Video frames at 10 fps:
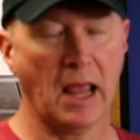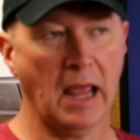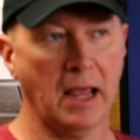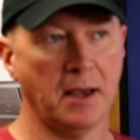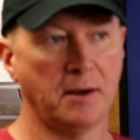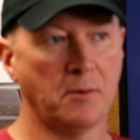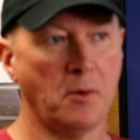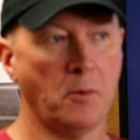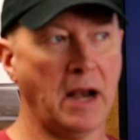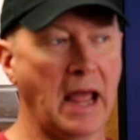And
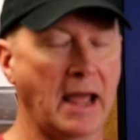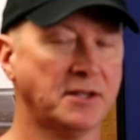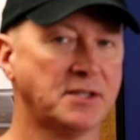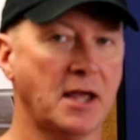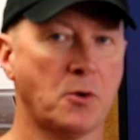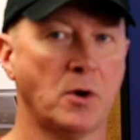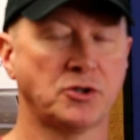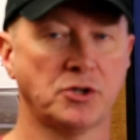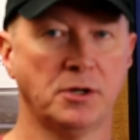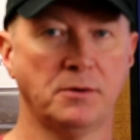when I ask that
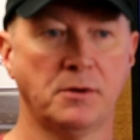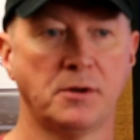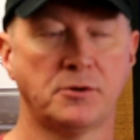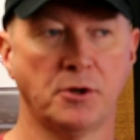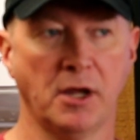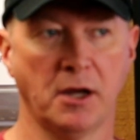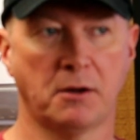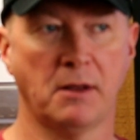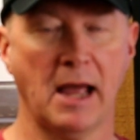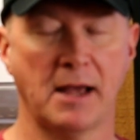question in
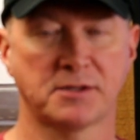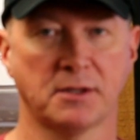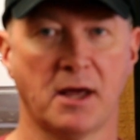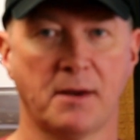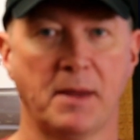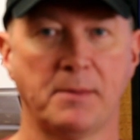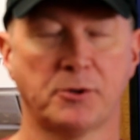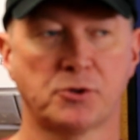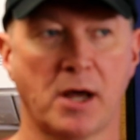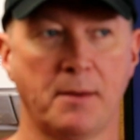class, a lot of
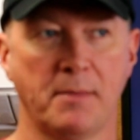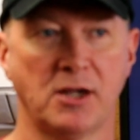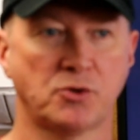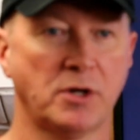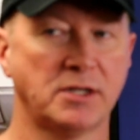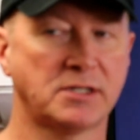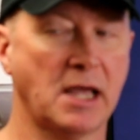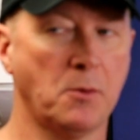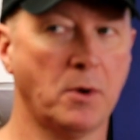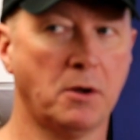people try to measure it and
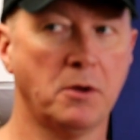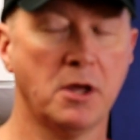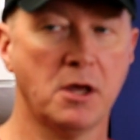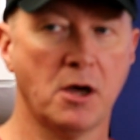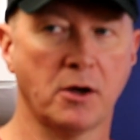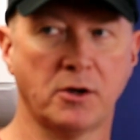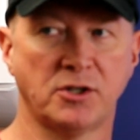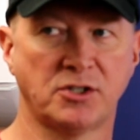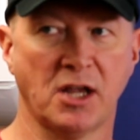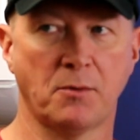say, well, a
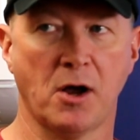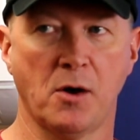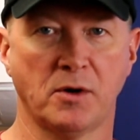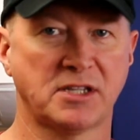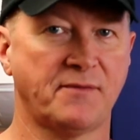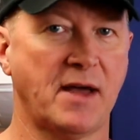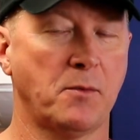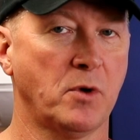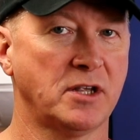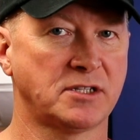good 0 is
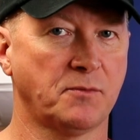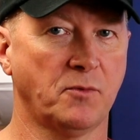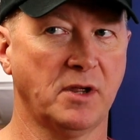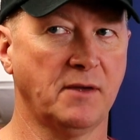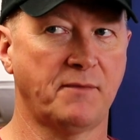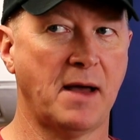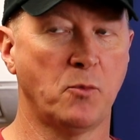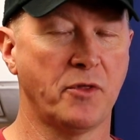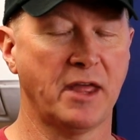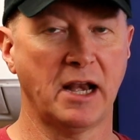if
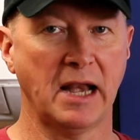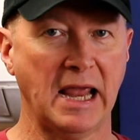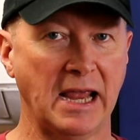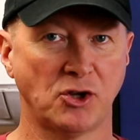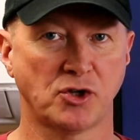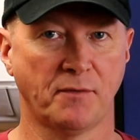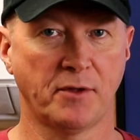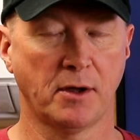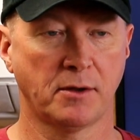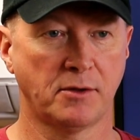I'm within an inch
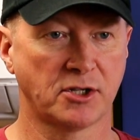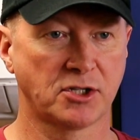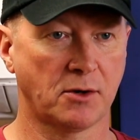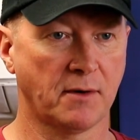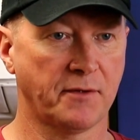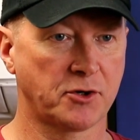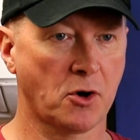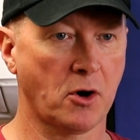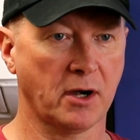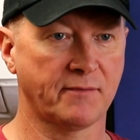of the center of the
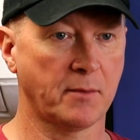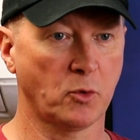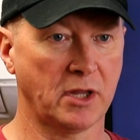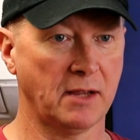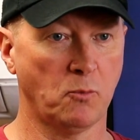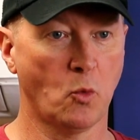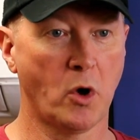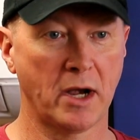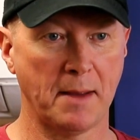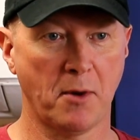target, if I'm within
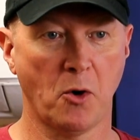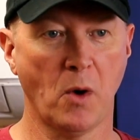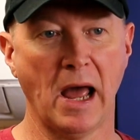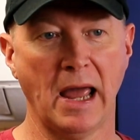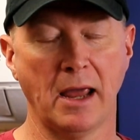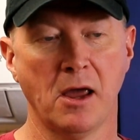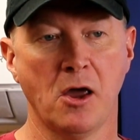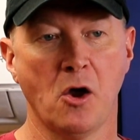1 MOA,